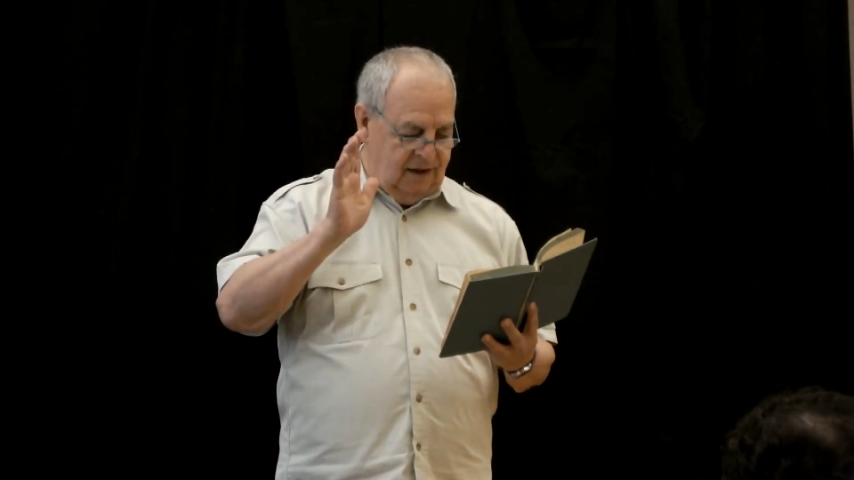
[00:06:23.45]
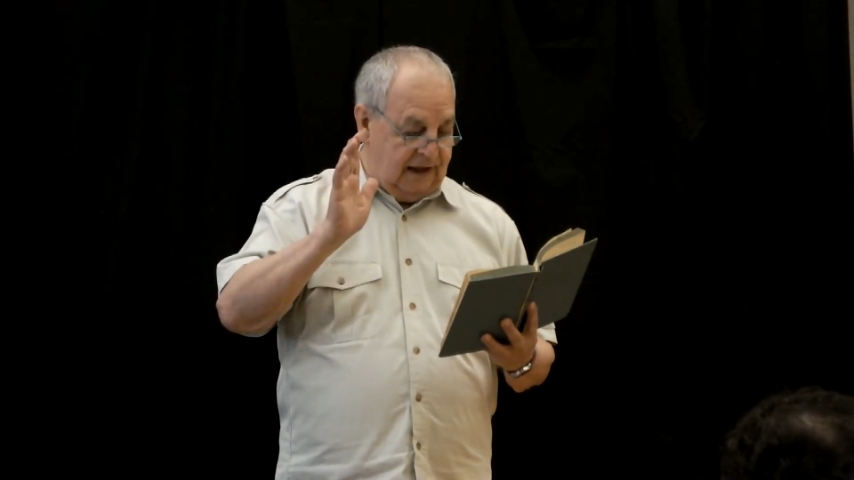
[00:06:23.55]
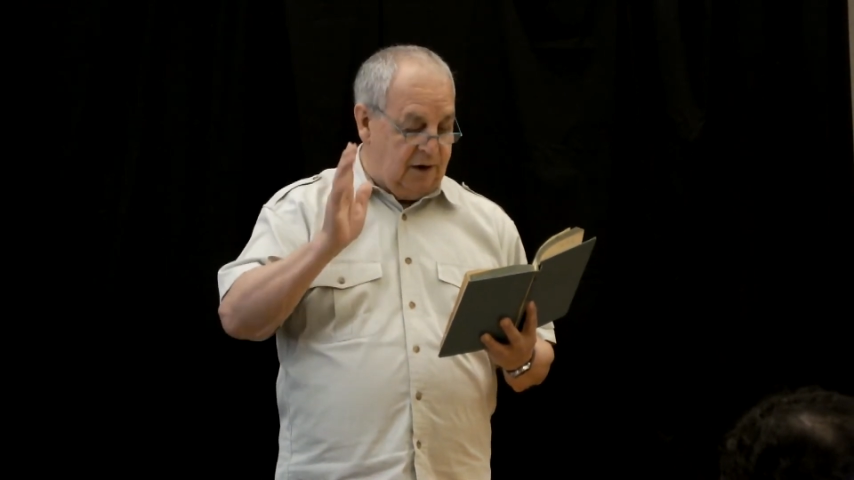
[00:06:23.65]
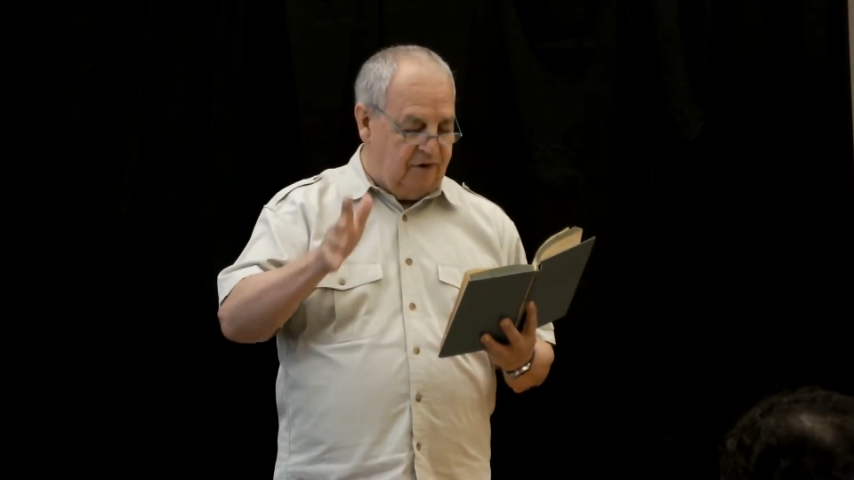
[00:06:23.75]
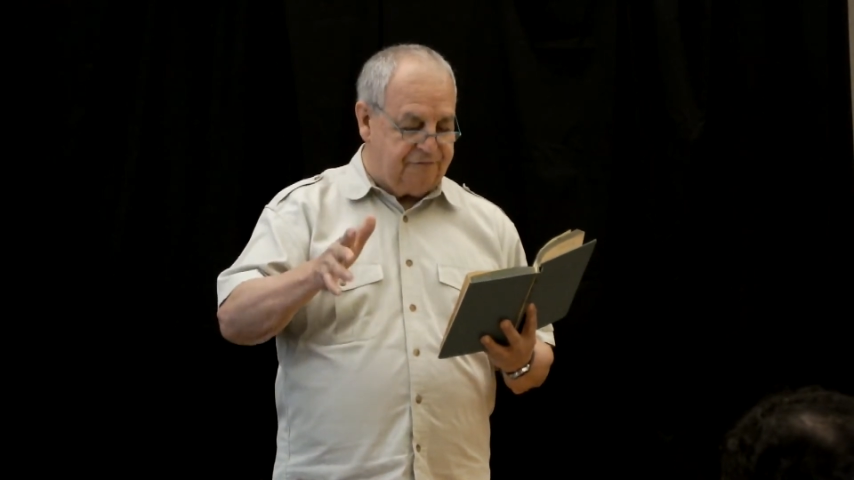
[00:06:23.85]

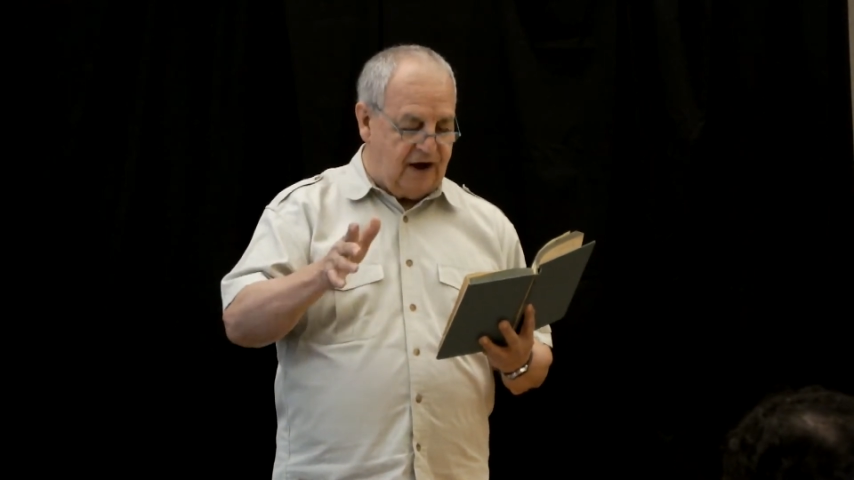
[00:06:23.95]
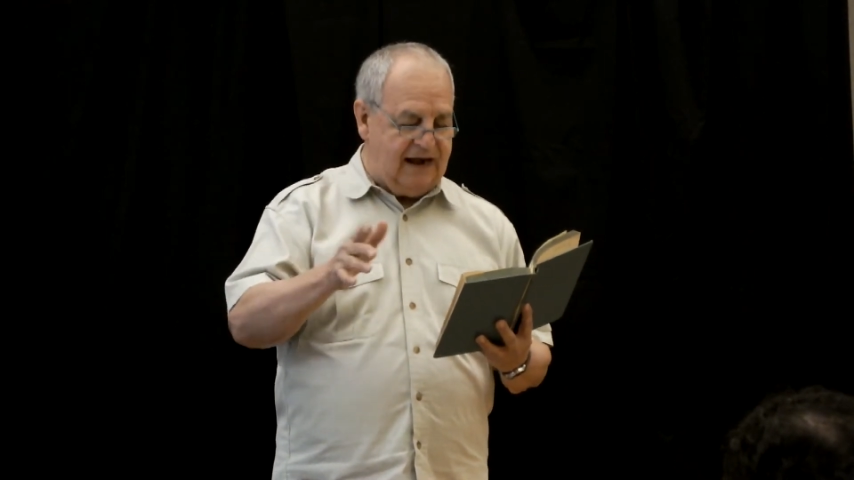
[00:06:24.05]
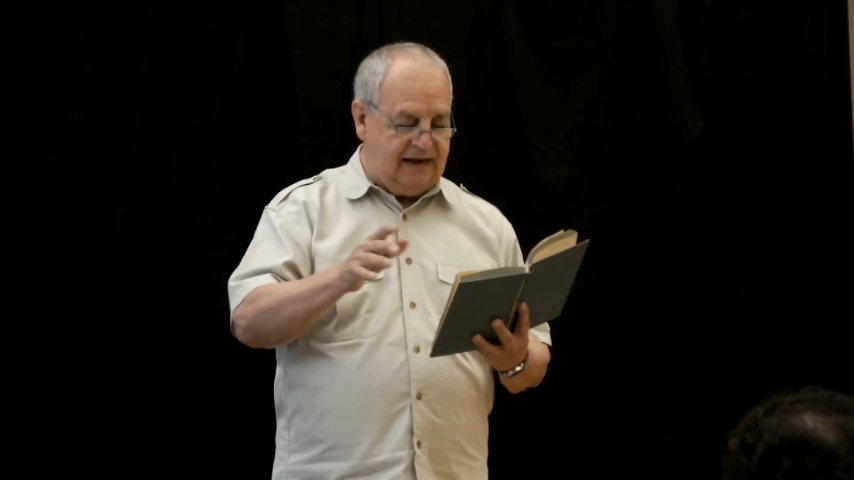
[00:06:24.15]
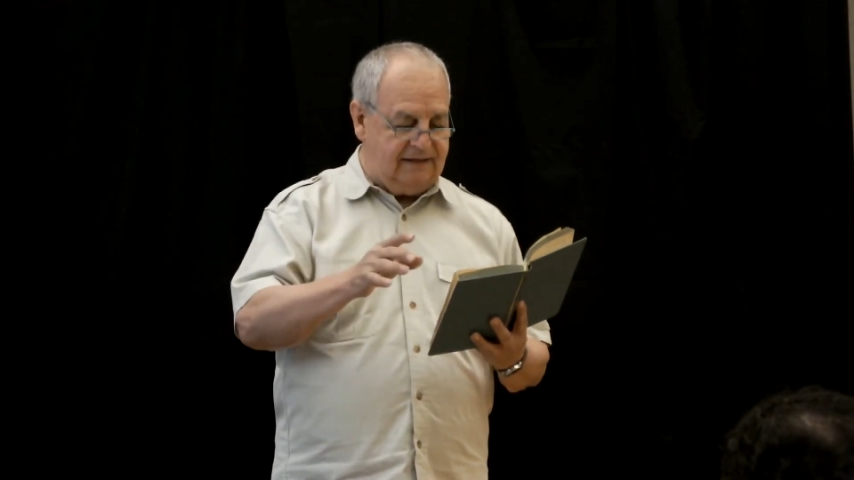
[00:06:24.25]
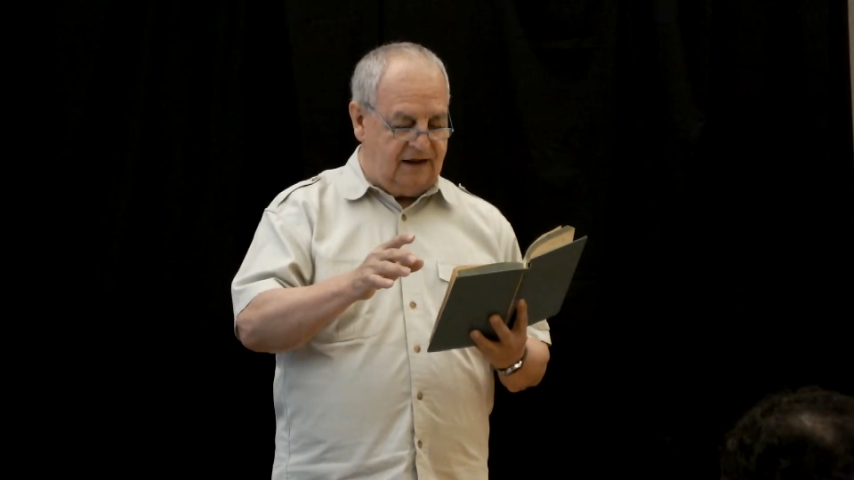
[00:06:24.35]
Anyway,
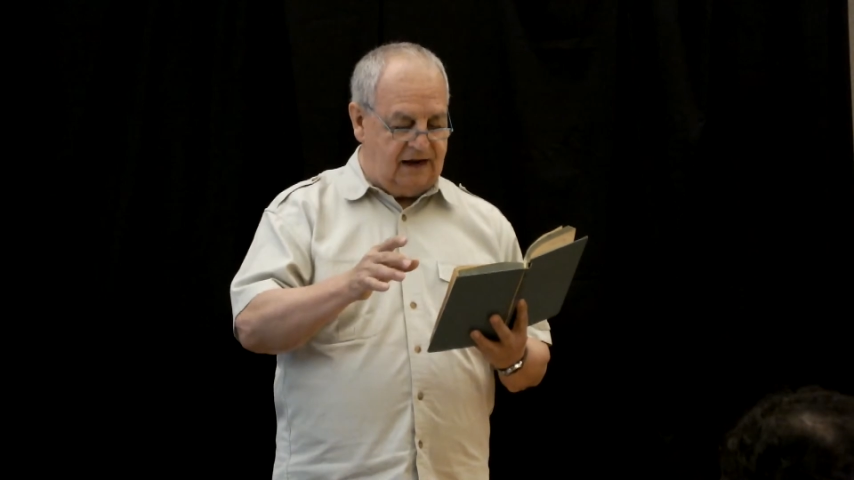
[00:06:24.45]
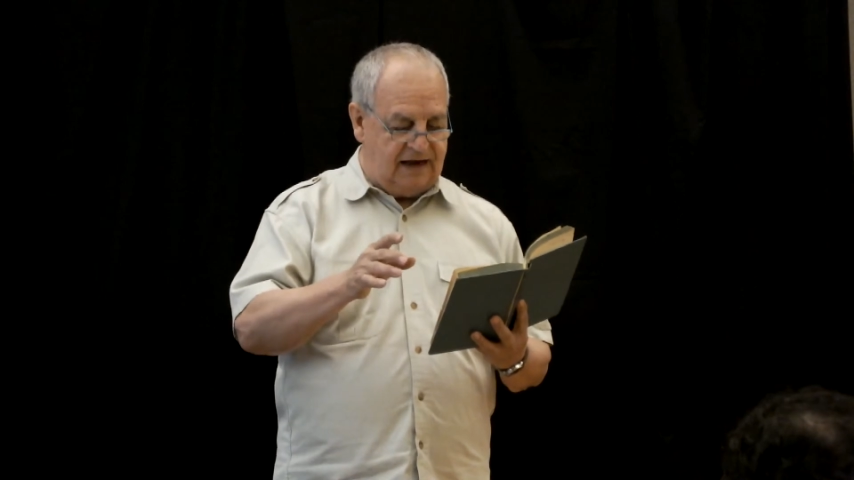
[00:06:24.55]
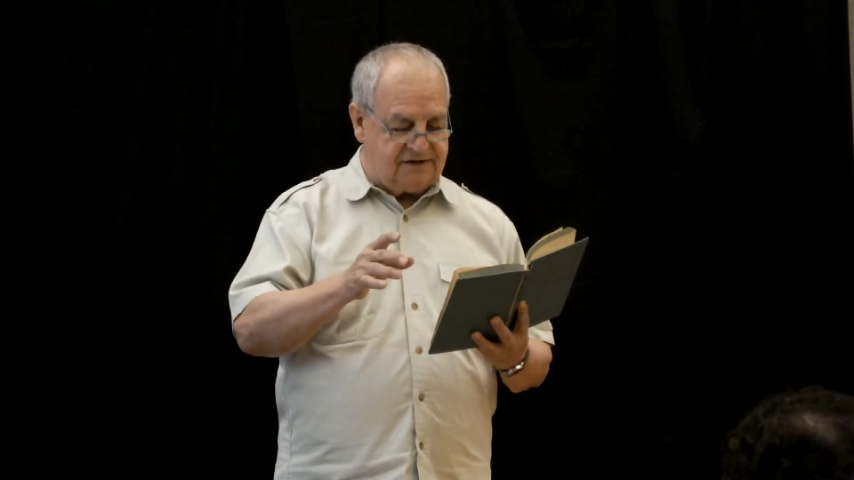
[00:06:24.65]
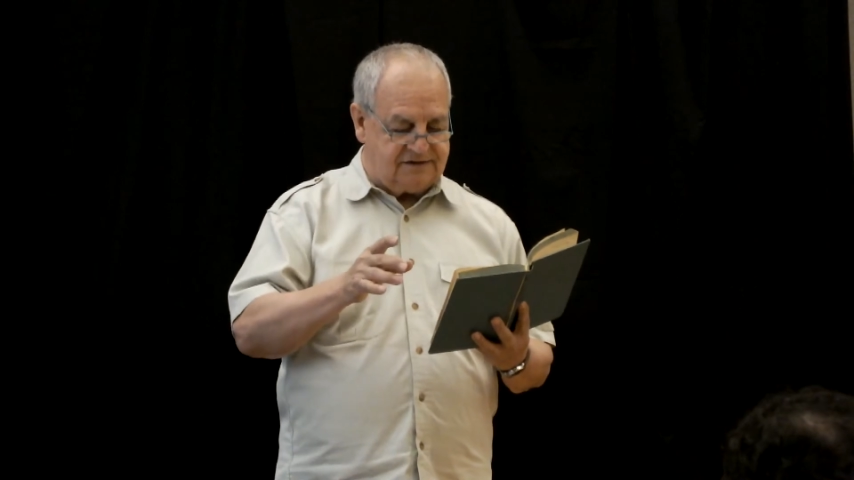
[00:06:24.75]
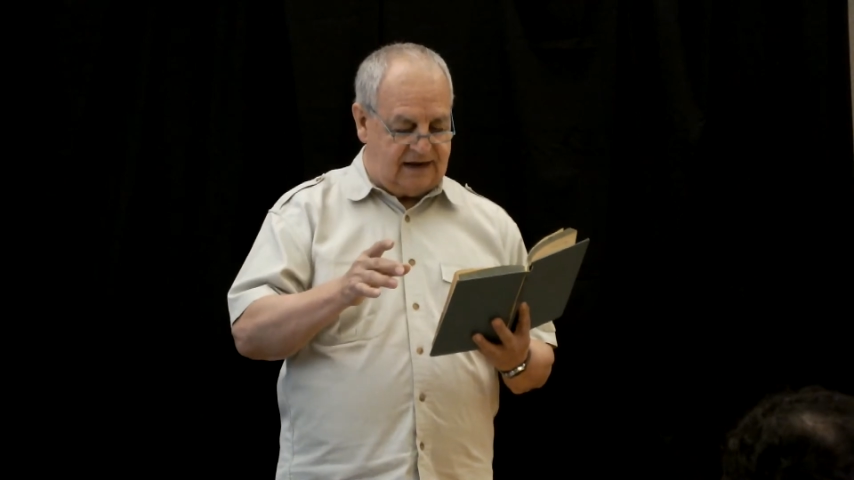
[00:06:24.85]
finally the
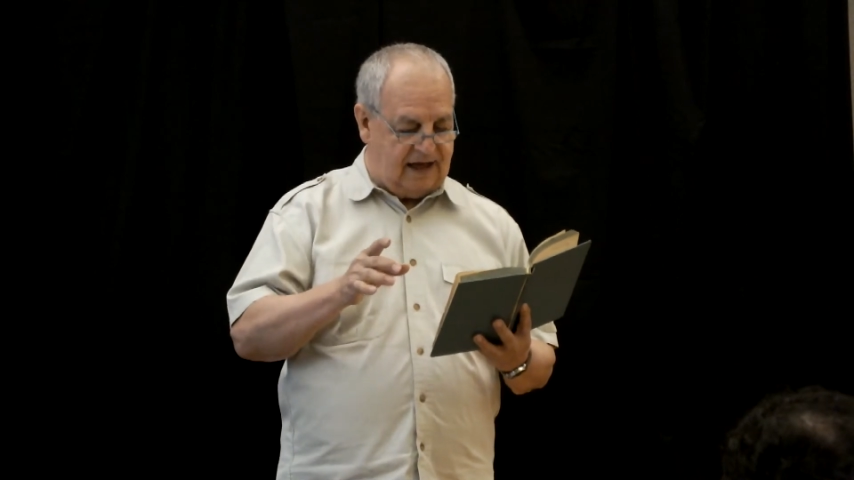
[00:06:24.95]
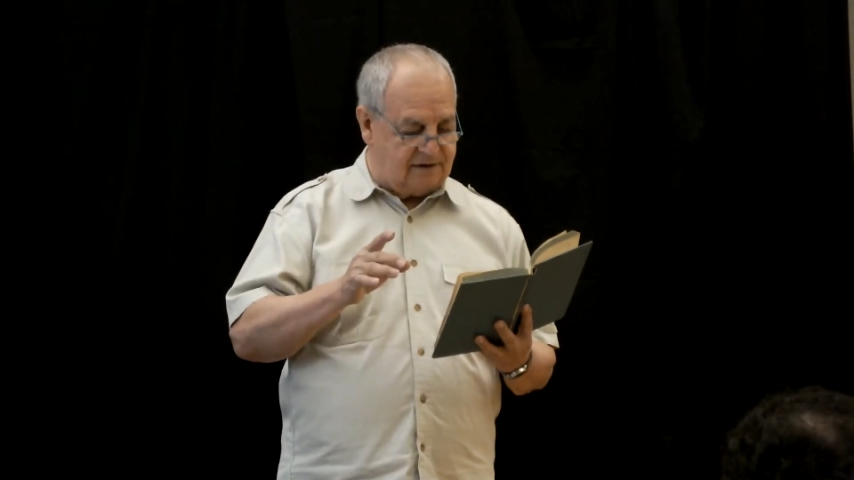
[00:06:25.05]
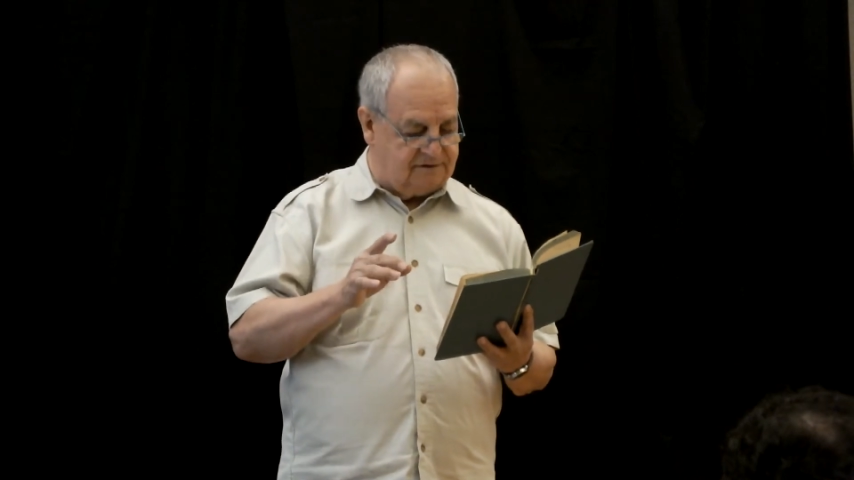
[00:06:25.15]
knight set out